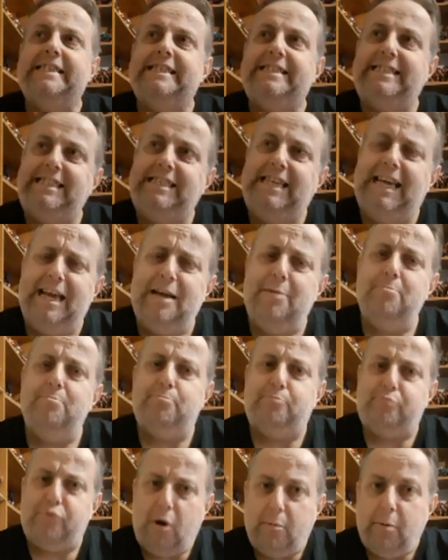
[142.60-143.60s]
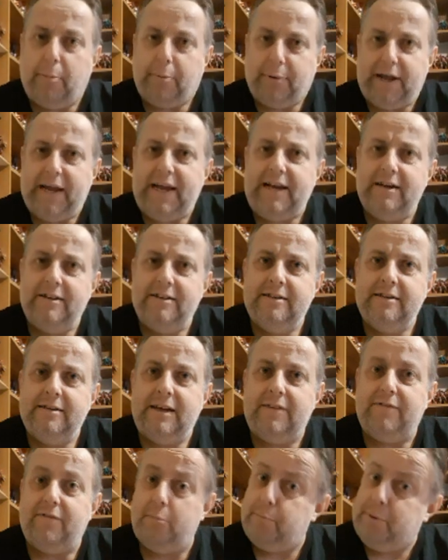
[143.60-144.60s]
Yeah, probably,
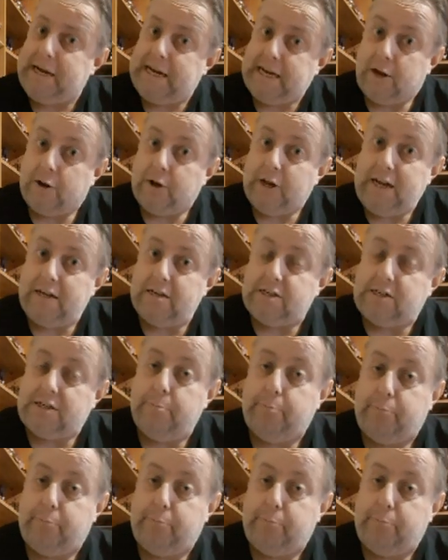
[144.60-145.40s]
if I'm being honest,